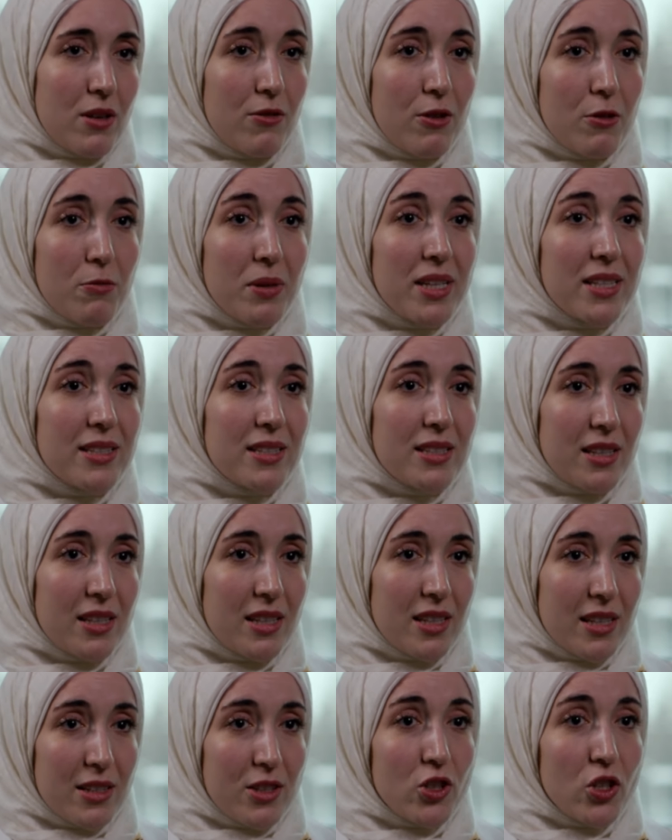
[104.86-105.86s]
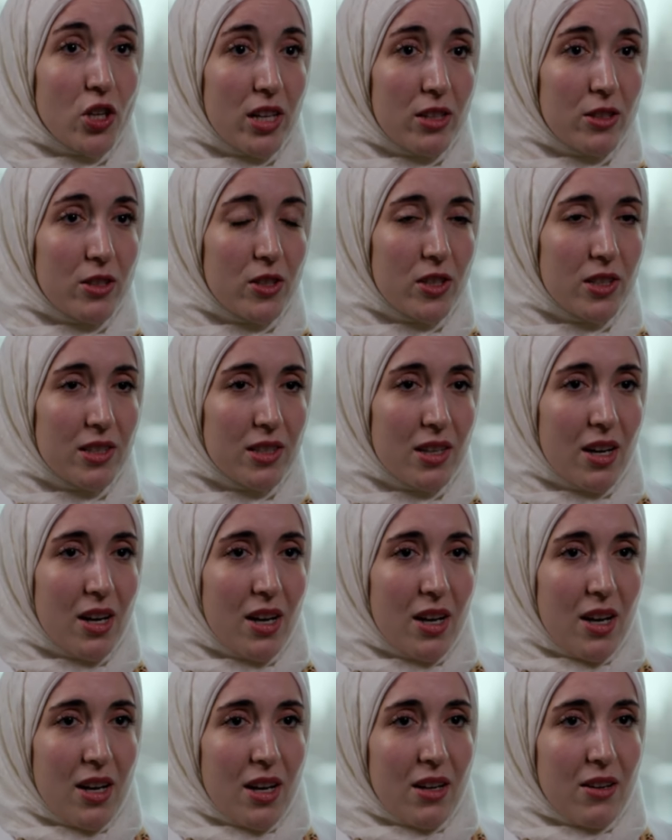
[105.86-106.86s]
of obesity in childhood. childhood
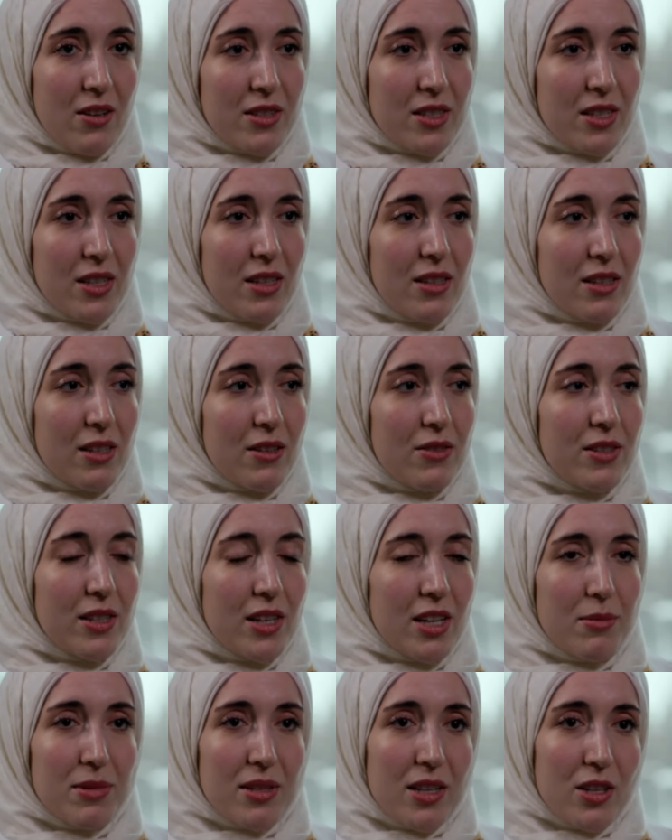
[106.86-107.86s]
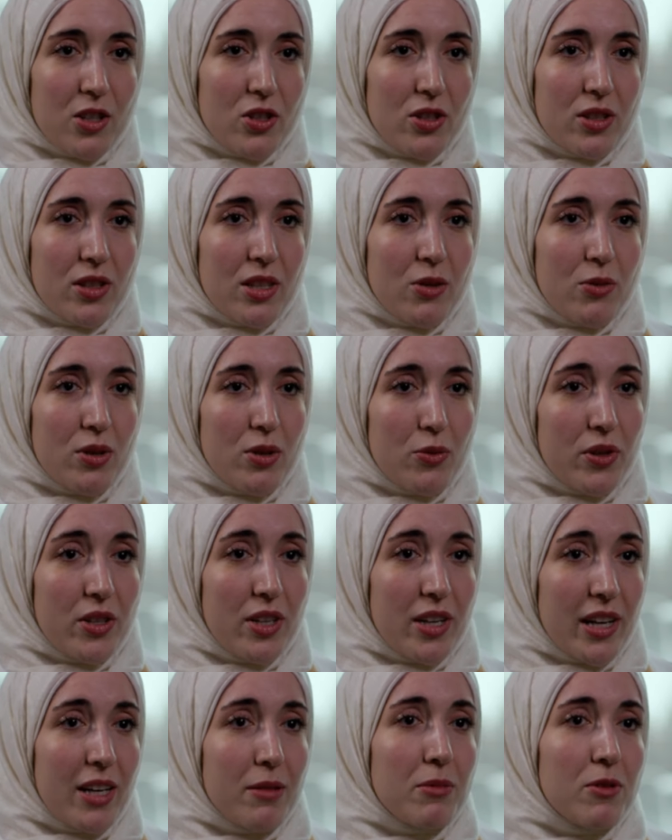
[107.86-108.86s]
because a lot of times actually when
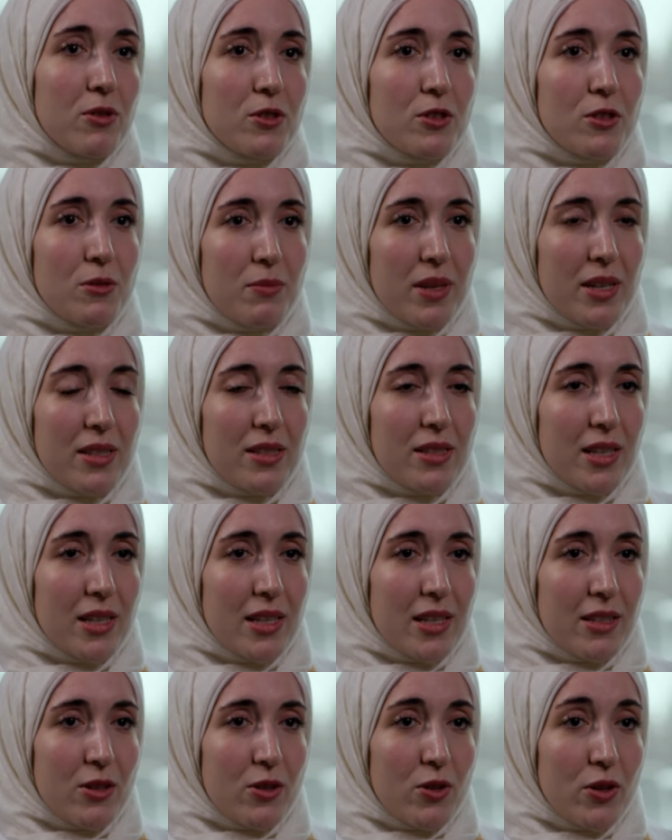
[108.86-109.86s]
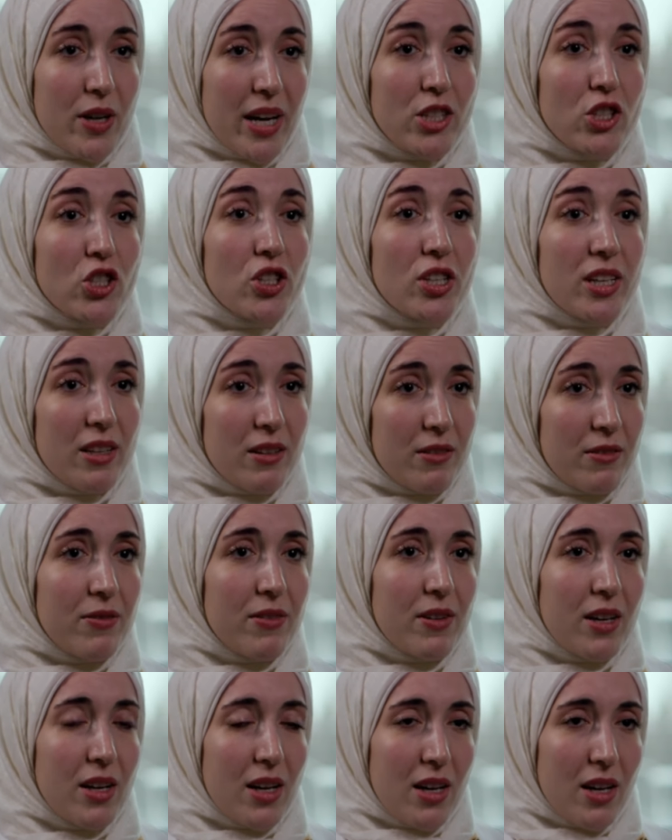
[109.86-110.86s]
we're able to maintain or
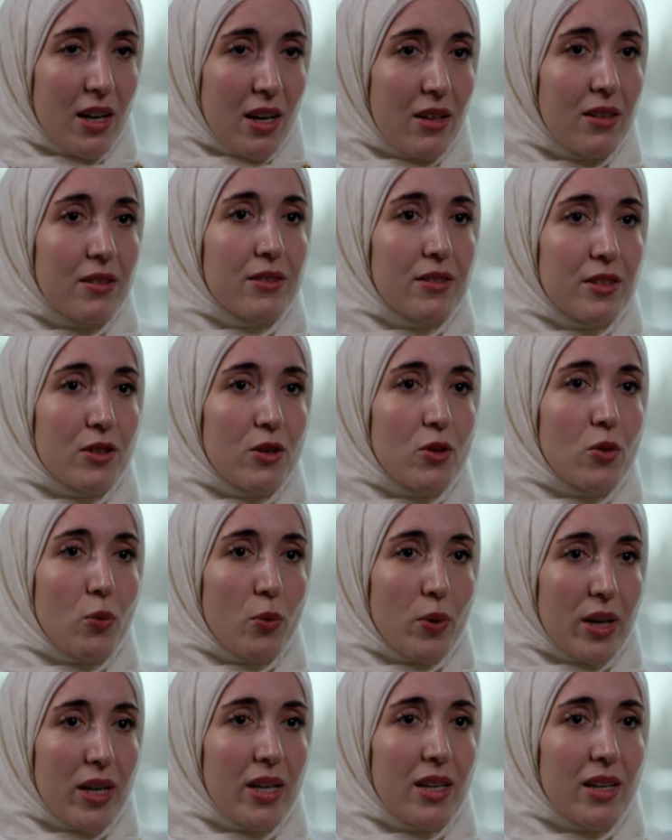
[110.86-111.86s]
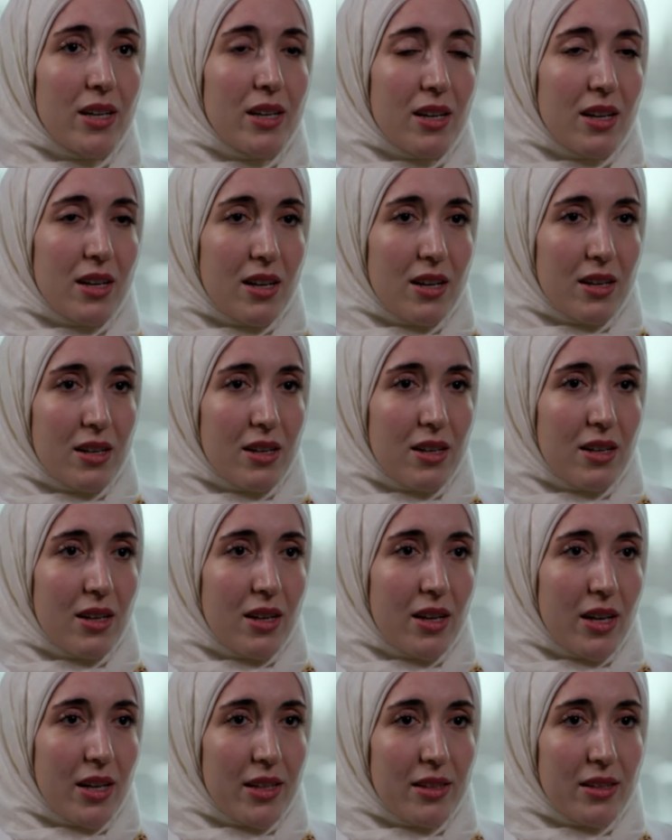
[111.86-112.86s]
achieve uh, a healthier weight
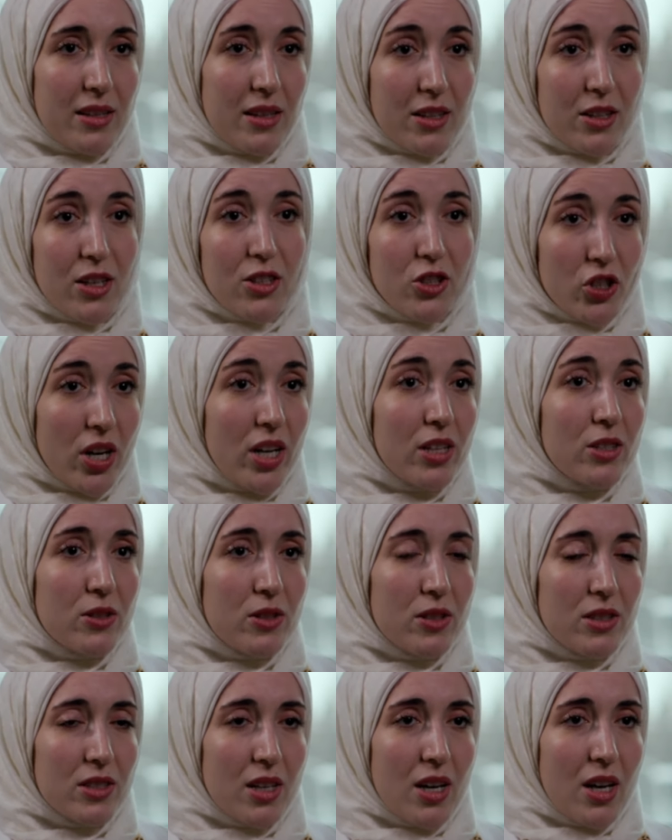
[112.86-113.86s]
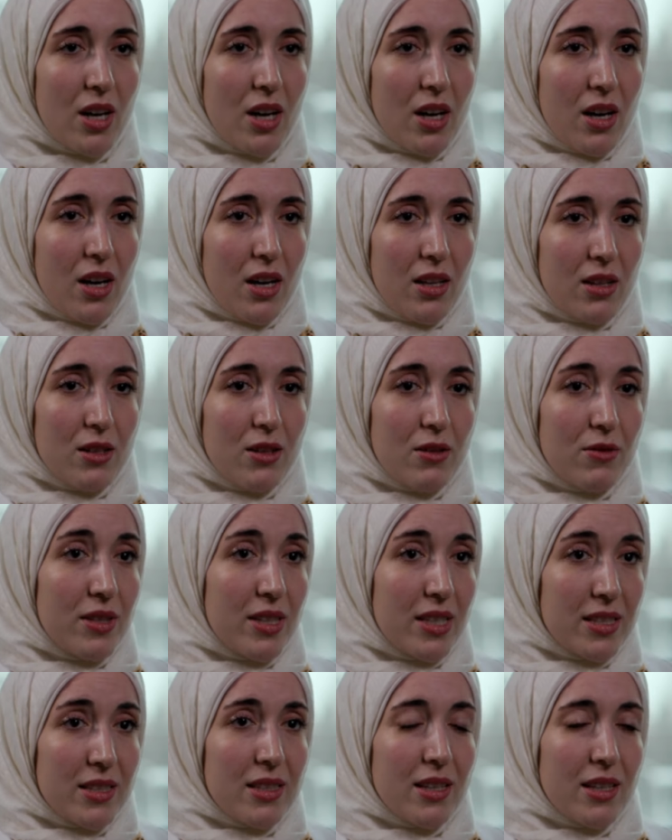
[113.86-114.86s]
uh, in, in childhood, a lot of
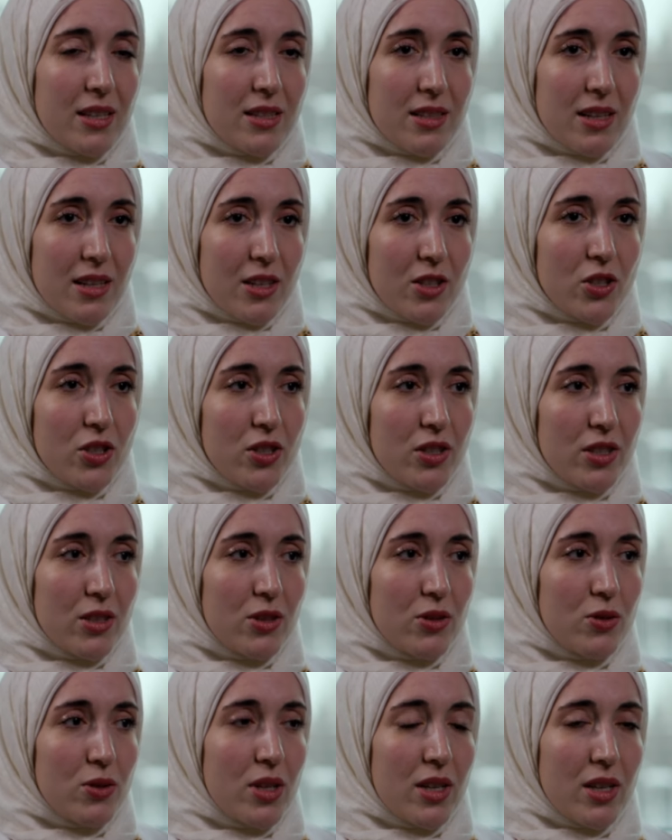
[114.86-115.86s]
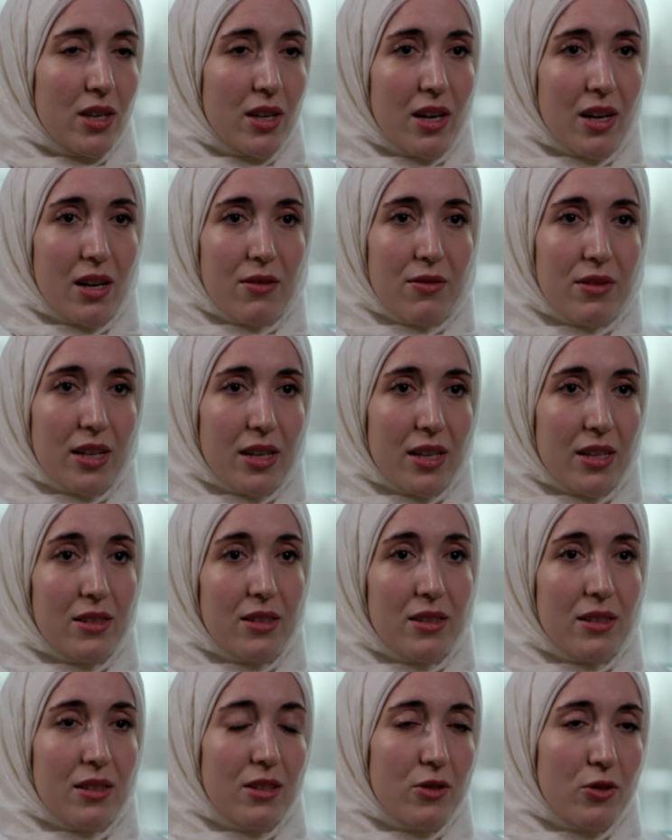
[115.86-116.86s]
these kids actually do not have the,
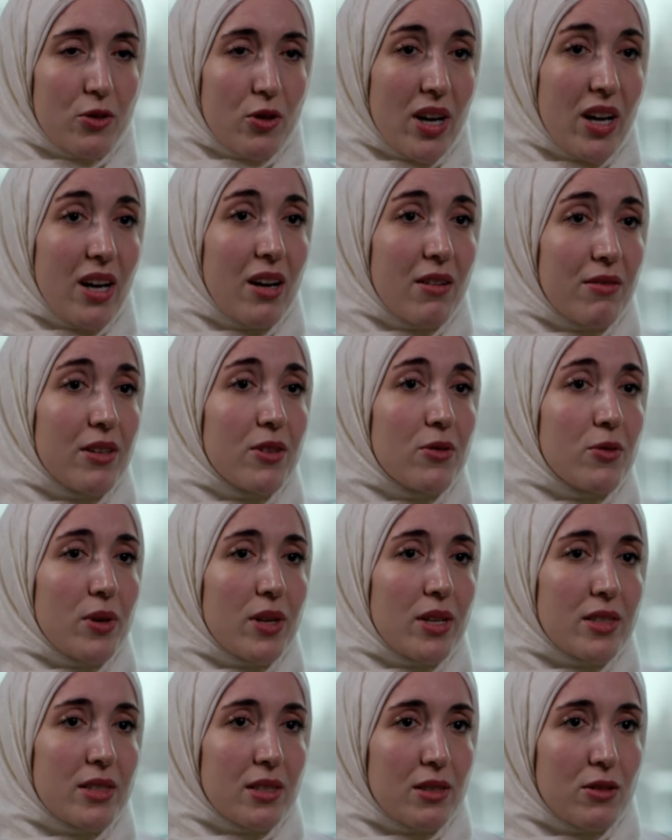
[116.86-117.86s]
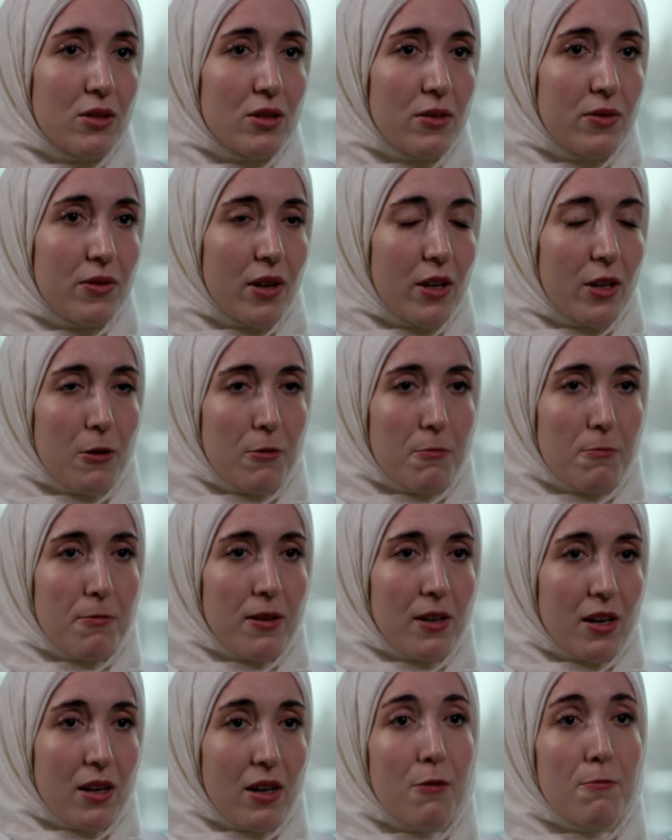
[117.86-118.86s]
do not have the risk to develop
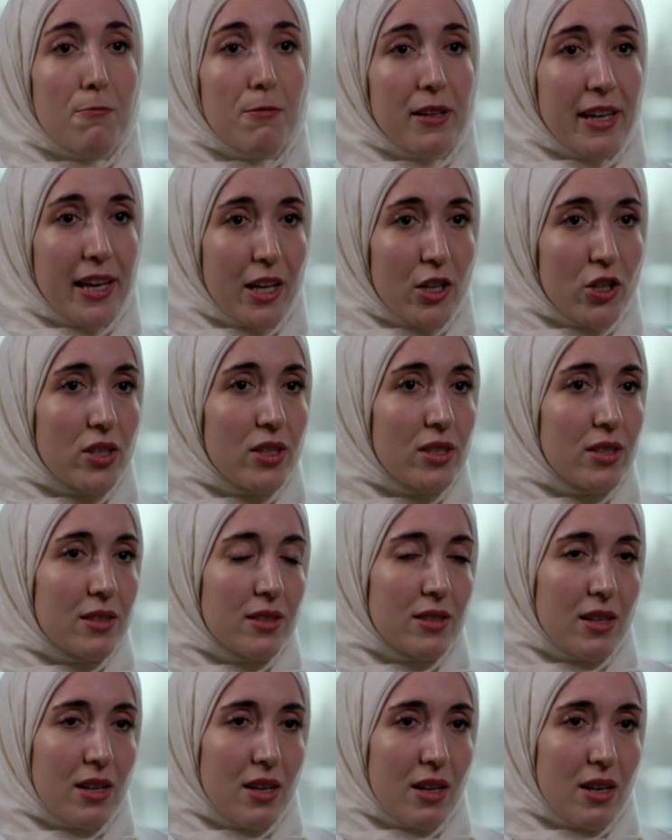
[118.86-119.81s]
complications